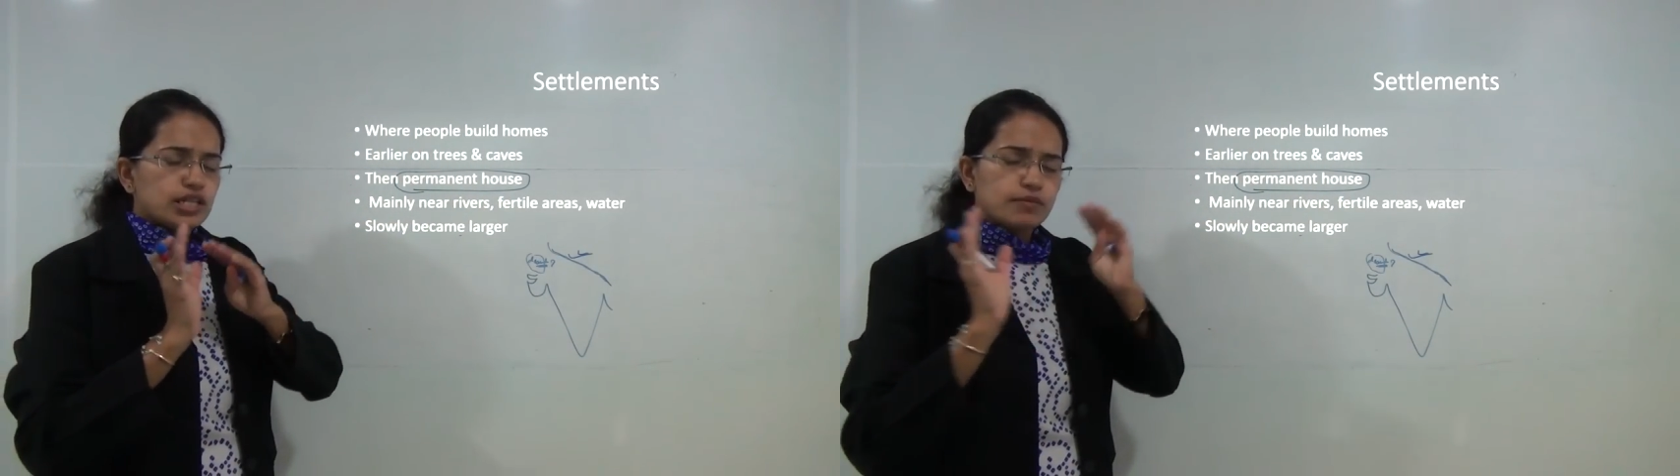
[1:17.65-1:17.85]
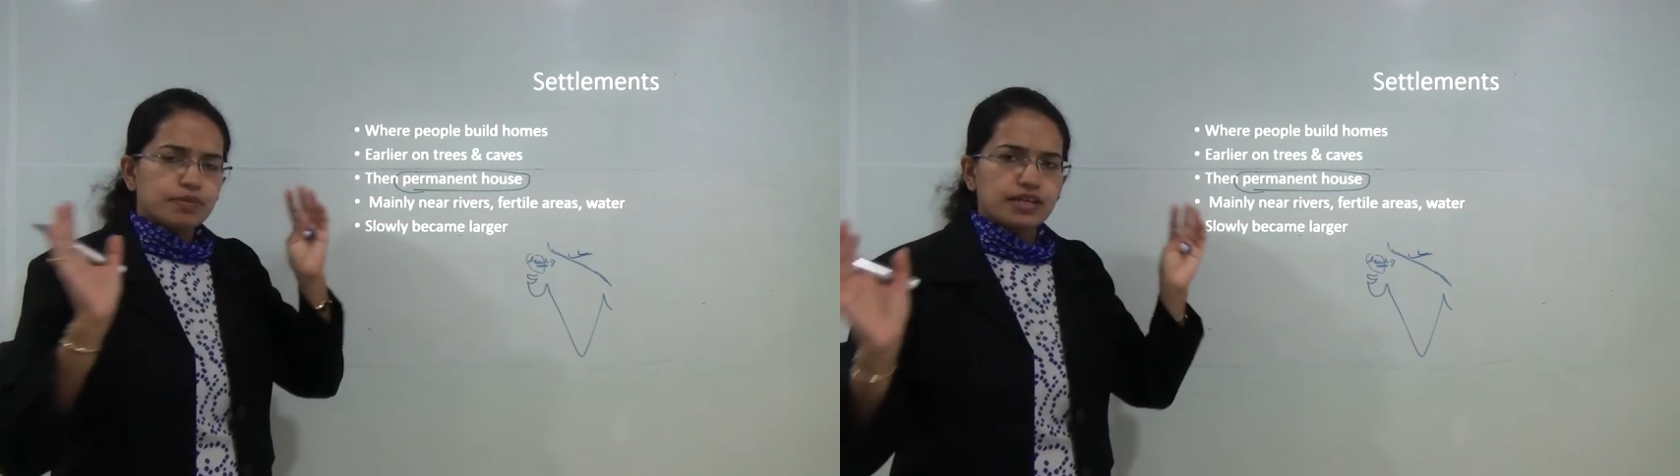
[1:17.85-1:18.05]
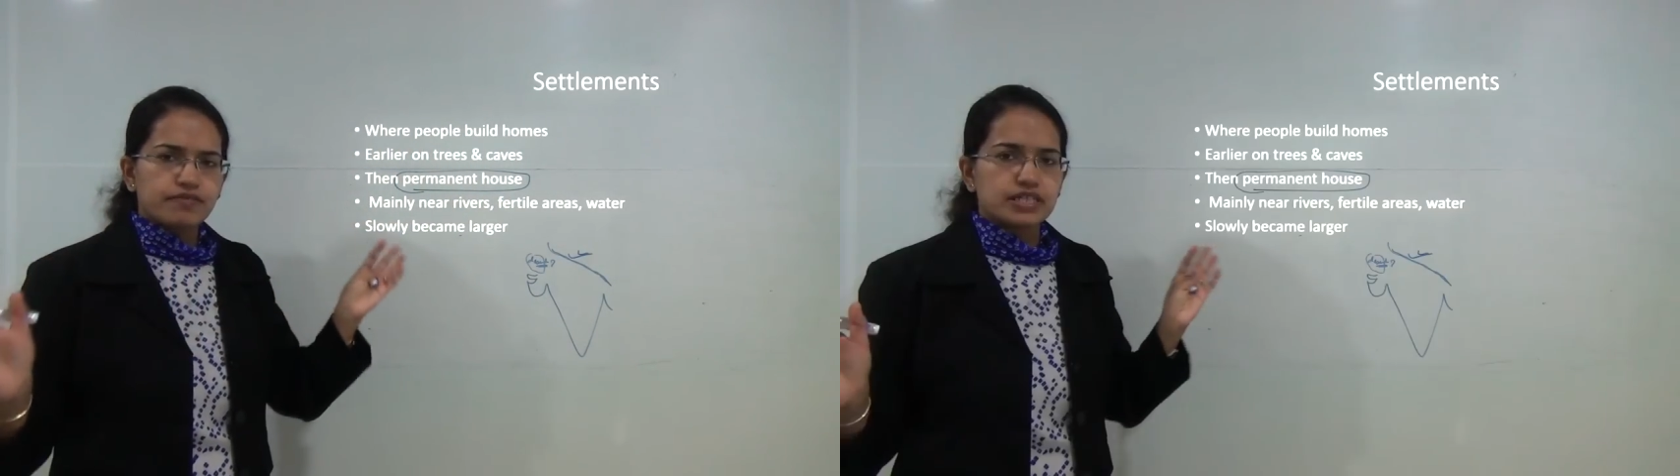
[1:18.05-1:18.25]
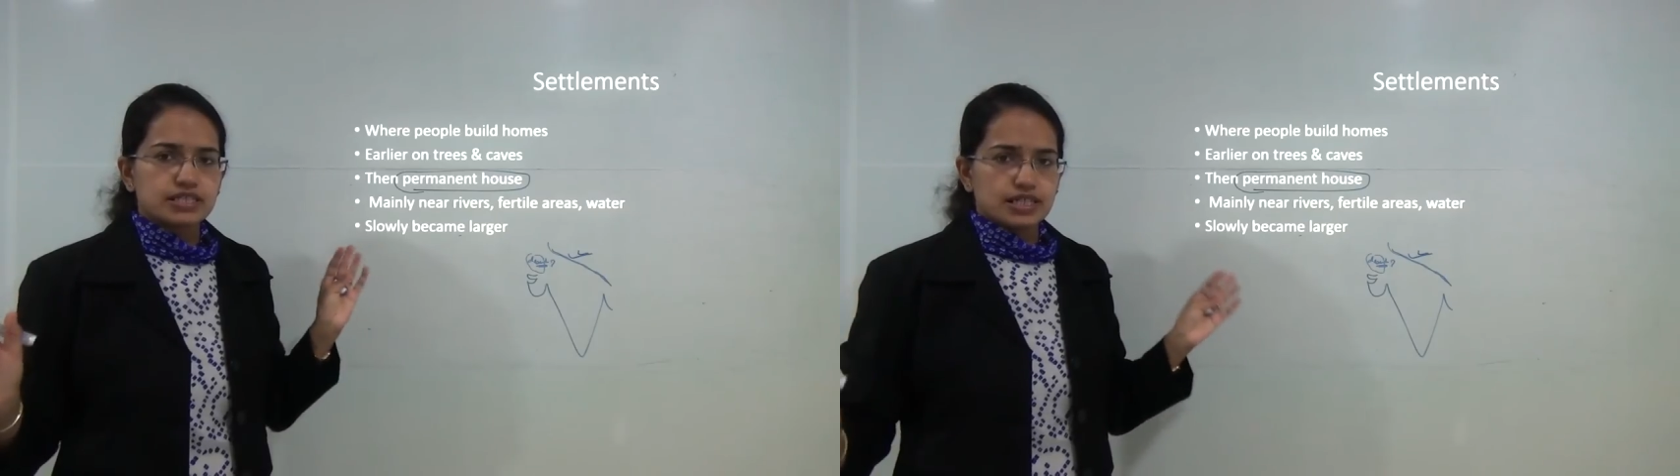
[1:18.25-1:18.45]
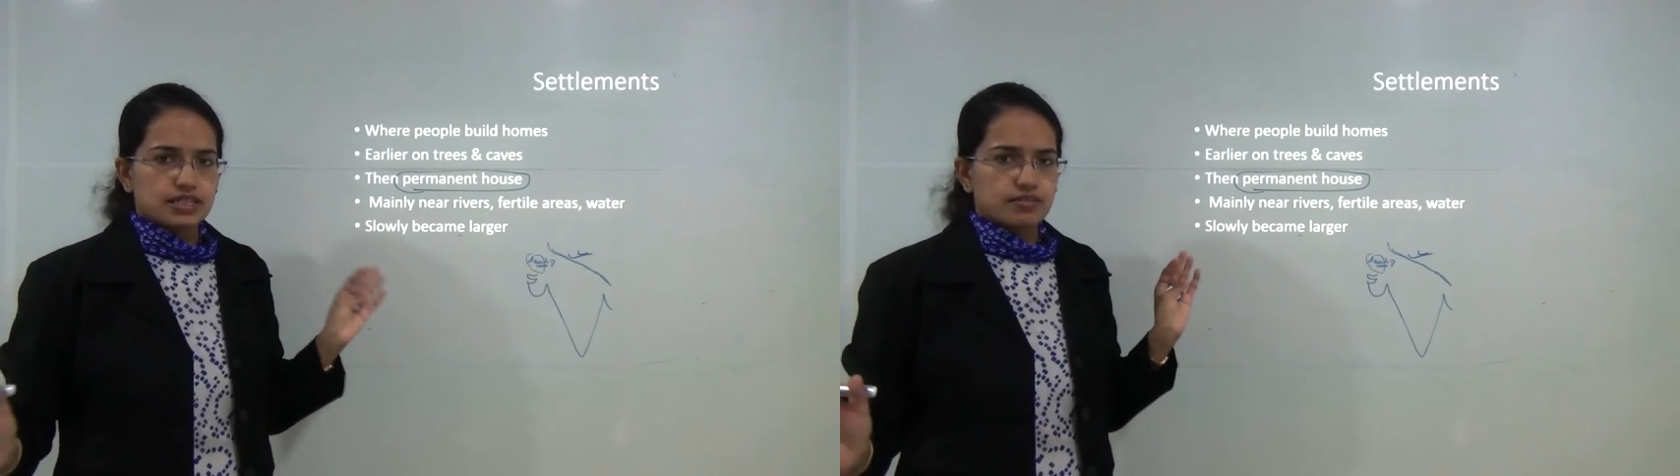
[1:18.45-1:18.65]
the previous
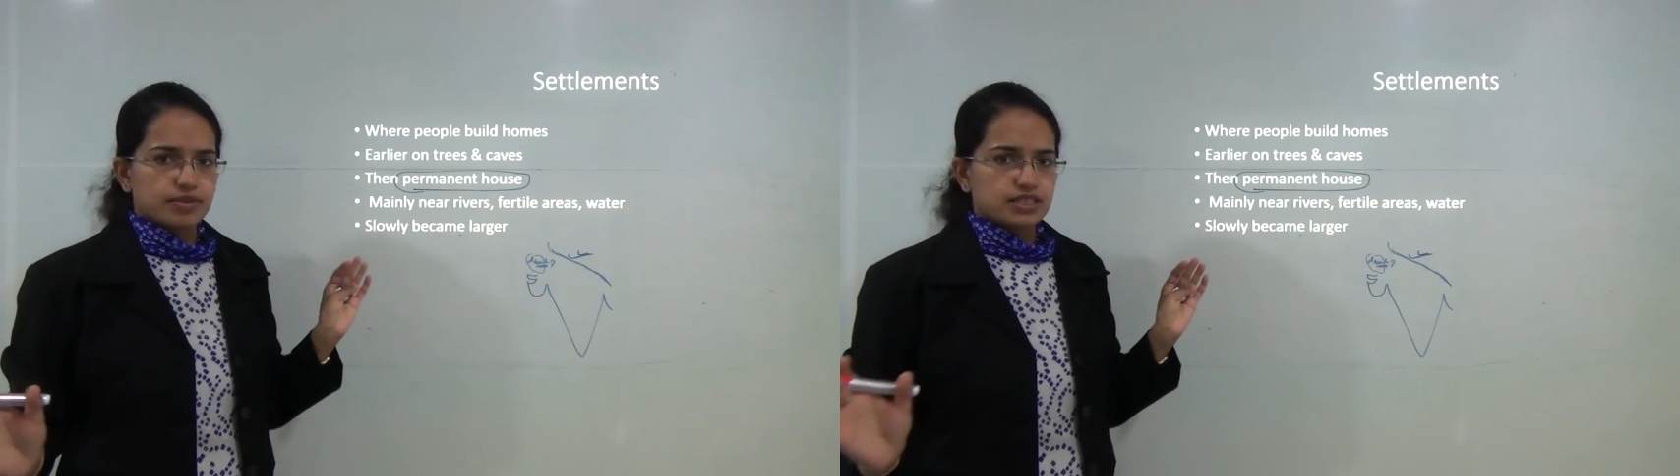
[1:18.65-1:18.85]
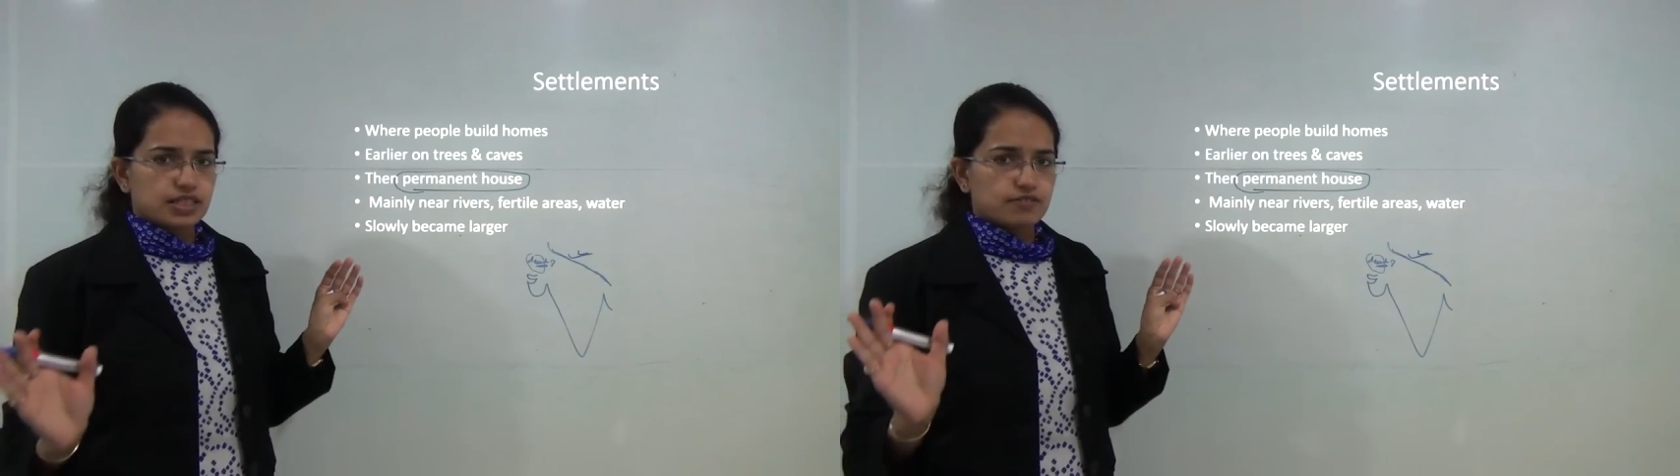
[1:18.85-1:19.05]
settlements,